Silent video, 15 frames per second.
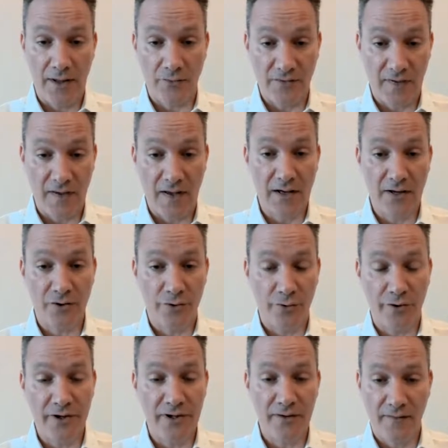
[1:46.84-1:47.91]
target
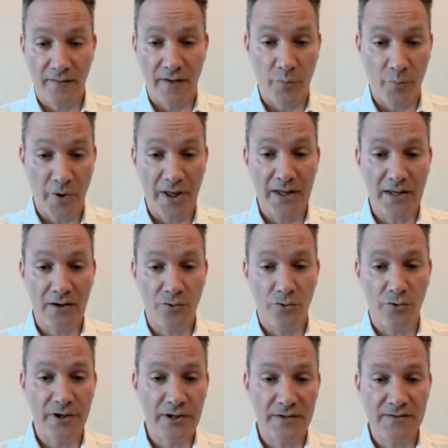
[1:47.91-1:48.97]
audience, our paying
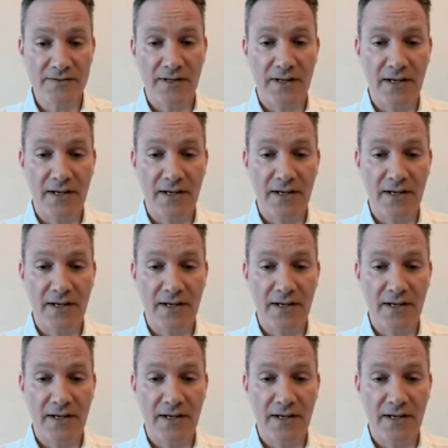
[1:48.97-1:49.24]
audience,